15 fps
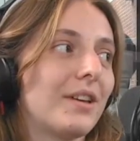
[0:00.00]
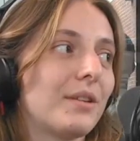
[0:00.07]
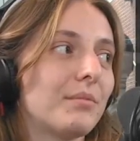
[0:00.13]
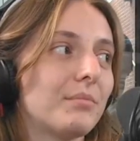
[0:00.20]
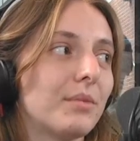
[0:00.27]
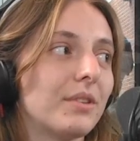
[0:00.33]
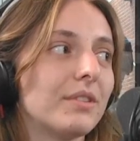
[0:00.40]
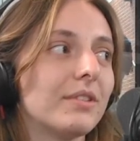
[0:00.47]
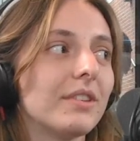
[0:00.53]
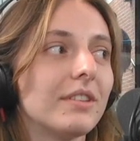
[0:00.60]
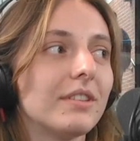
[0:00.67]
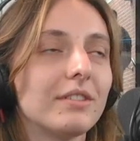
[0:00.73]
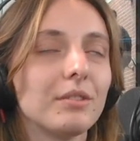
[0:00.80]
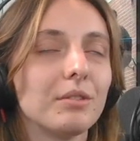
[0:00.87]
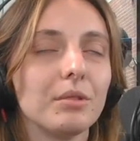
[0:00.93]

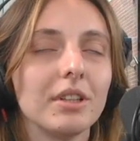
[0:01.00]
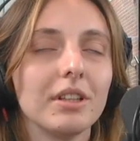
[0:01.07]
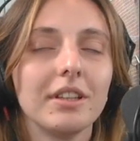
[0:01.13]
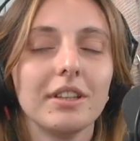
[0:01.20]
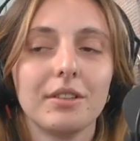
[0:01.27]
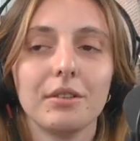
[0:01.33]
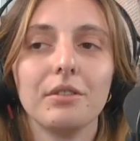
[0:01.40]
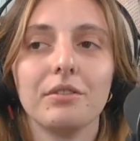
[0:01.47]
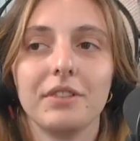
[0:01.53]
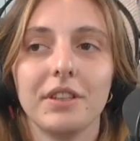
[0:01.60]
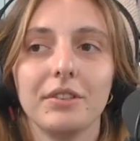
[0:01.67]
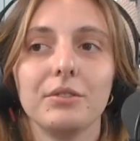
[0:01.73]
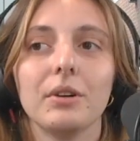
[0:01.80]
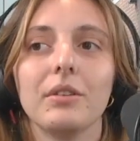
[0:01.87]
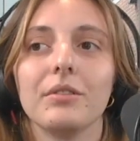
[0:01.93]
it's a really cool thing
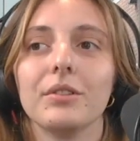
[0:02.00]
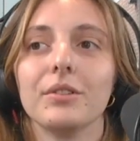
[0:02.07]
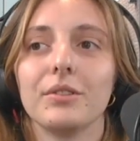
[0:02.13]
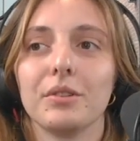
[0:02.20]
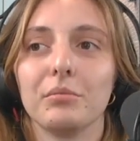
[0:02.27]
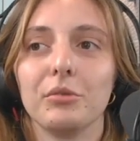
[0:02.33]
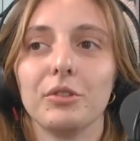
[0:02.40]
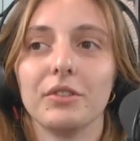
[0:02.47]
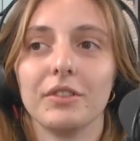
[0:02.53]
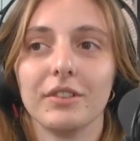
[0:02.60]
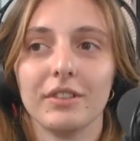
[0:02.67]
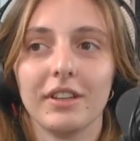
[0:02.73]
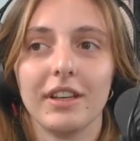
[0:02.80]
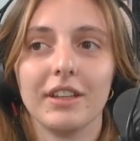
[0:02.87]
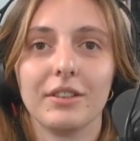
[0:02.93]
to have someone
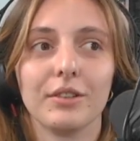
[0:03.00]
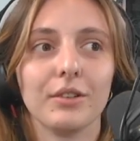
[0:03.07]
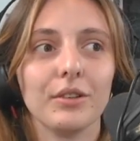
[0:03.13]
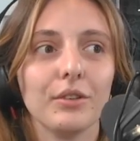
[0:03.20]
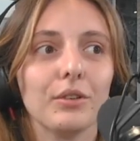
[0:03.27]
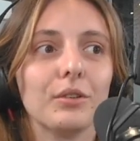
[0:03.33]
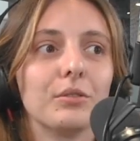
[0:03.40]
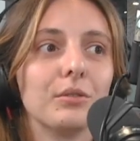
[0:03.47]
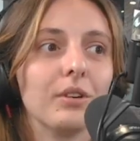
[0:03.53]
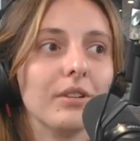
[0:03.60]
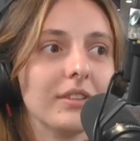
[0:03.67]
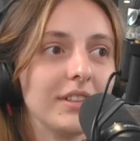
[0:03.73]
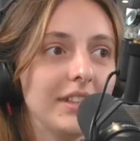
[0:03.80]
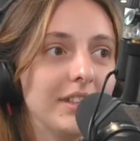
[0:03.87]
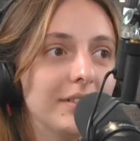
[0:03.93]
like local
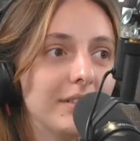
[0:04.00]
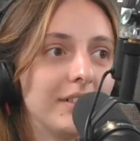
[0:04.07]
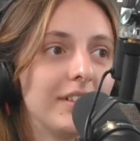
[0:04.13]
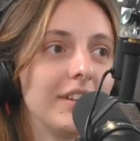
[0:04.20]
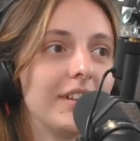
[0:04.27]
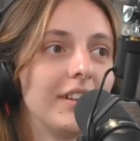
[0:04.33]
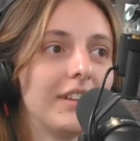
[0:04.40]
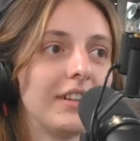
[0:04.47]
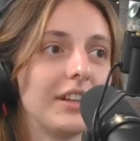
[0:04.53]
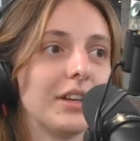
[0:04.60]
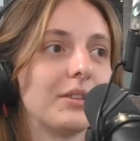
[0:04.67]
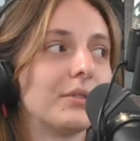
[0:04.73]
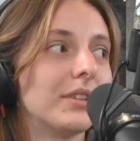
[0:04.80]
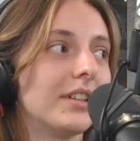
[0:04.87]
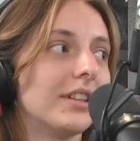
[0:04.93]
here.
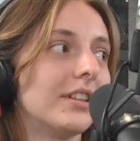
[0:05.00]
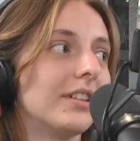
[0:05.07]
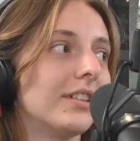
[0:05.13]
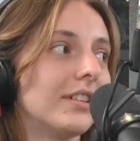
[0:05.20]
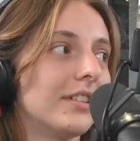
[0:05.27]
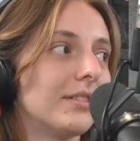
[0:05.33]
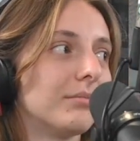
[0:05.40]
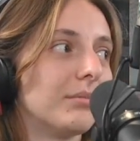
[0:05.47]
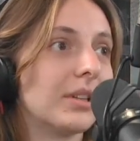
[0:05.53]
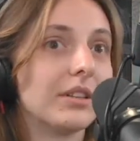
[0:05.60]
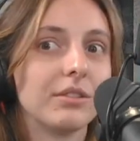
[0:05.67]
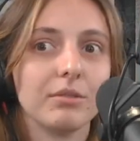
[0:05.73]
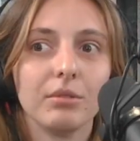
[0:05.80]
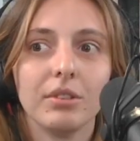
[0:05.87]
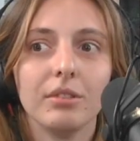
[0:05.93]
Like
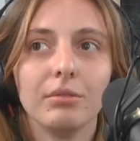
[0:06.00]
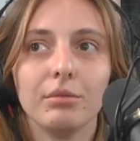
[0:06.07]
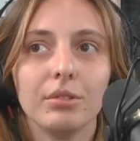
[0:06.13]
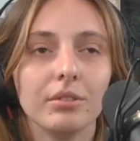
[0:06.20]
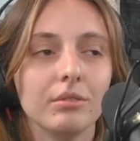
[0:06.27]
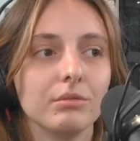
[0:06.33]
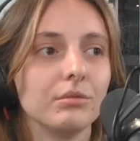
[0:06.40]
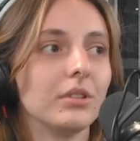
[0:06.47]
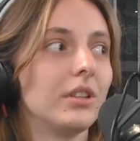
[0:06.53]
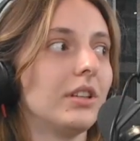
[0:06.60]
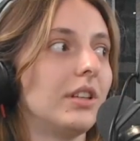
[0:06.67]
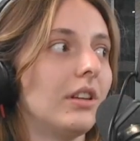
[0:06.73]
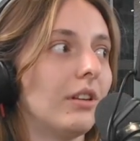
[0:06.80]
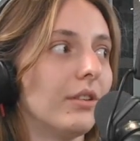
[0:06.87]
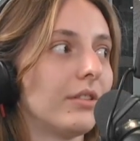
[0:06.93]
because we were really
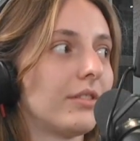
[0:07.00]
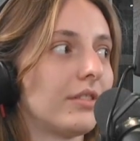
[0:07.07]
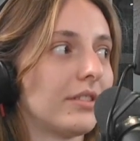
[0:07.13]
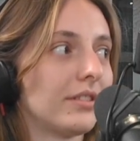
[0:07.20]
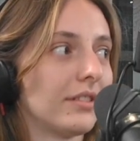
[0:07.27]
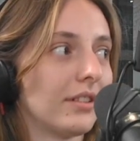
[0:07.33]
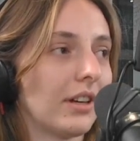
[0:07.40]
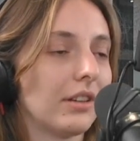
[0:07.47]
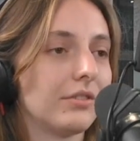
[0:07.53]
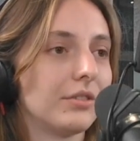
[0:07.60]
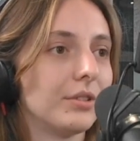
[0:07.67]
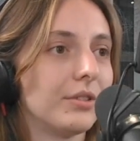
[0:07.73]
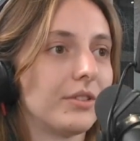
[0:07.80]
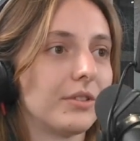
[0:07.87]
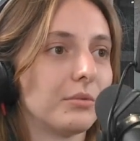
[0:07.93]
lost at
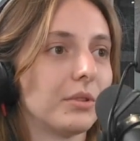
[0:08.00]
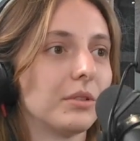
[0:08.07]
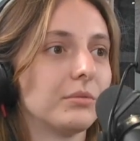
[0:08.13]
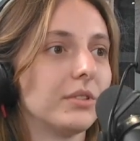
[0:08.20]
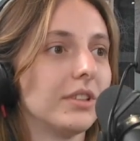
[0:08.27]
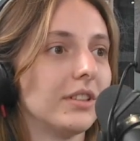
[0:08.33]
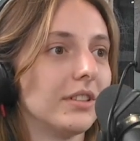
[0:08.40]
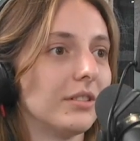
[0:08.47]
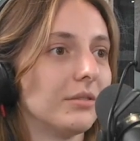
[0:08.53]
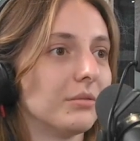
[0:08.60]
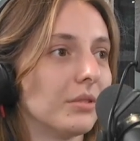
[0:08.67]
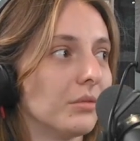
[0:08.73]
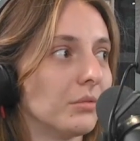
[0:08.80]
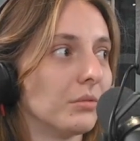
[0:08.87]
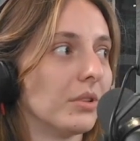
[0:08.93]
first when we
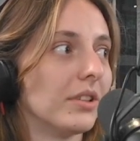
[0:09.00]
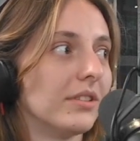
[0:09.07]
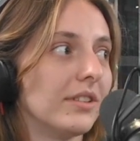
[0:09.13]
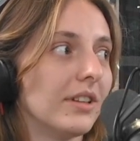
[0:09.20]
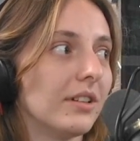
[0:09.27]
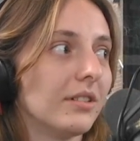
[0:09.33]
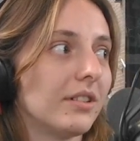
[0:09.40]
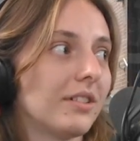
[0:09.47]
went there.